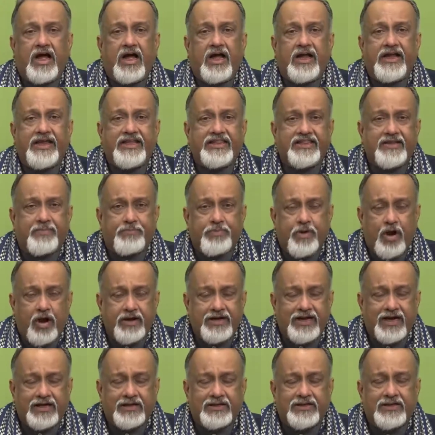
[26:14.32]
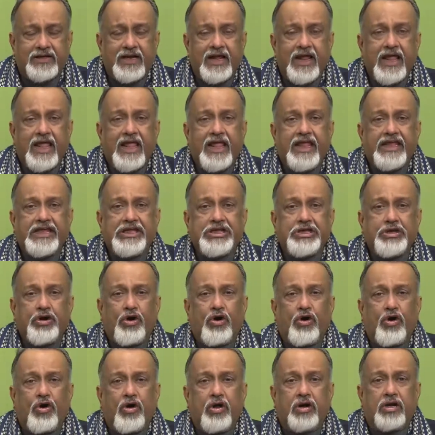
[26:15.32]
in the product,
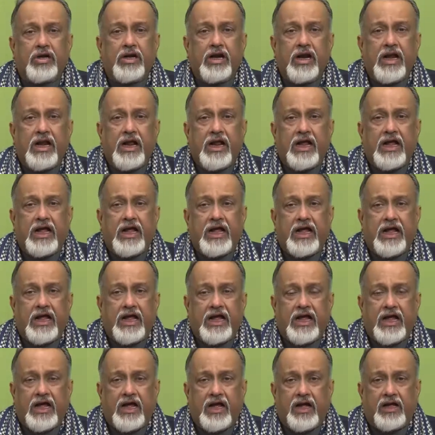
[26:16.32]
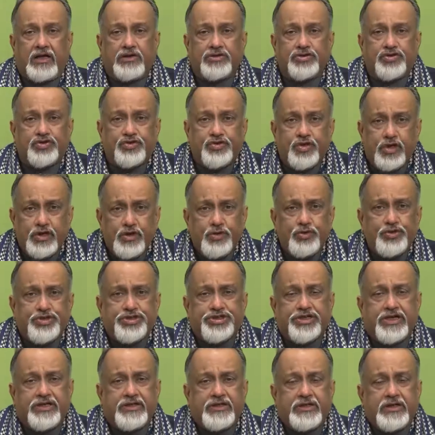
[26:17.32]
your
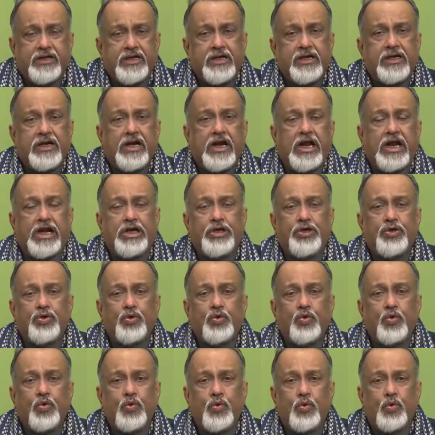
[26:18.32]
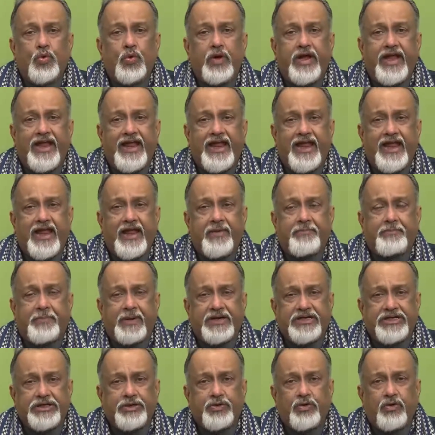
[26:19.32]
solution to a
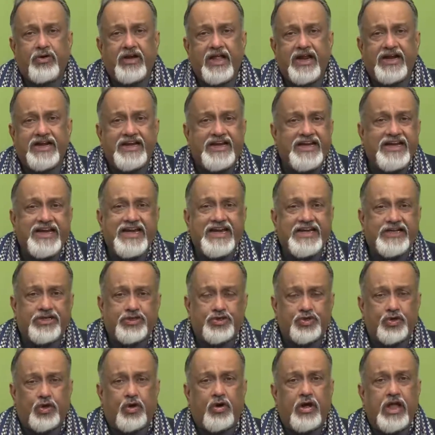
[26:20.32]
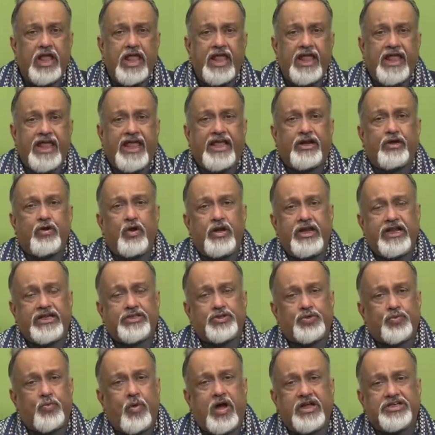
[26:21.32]
particular need. So, a
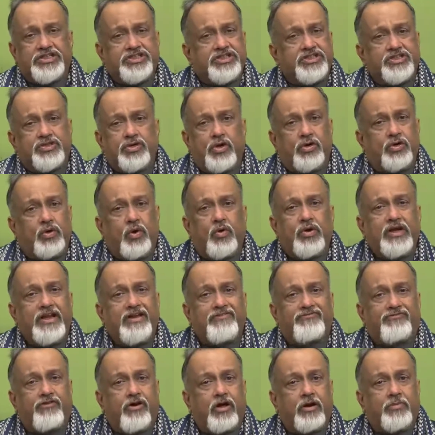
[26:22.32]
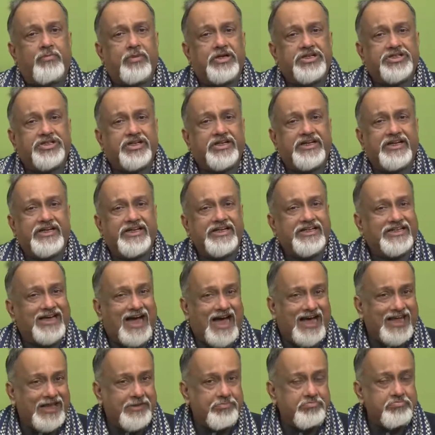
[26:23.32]
Rolex watch is not only for measuring
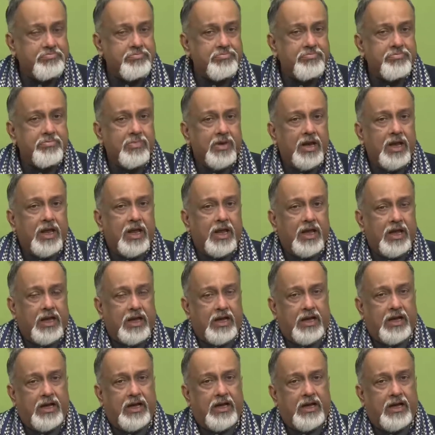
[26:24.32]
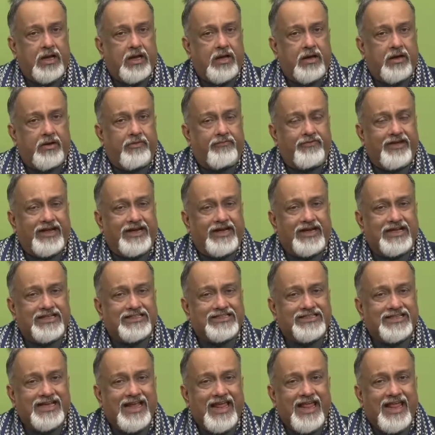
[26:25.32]
time,
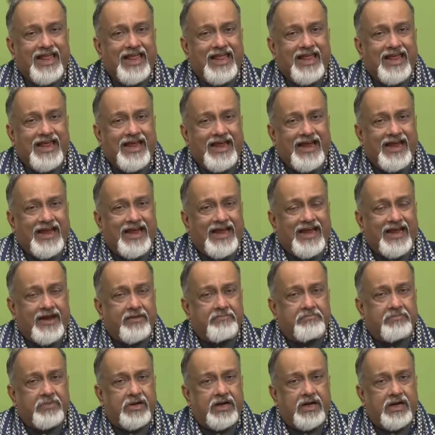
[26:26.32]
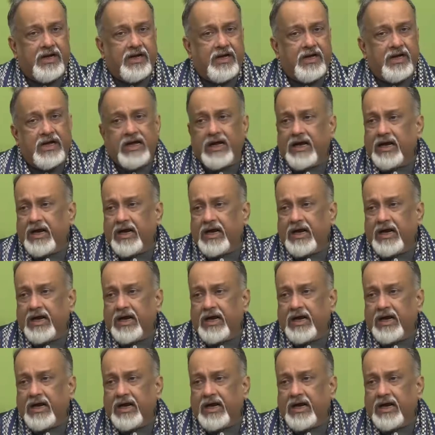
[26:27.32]
whereas a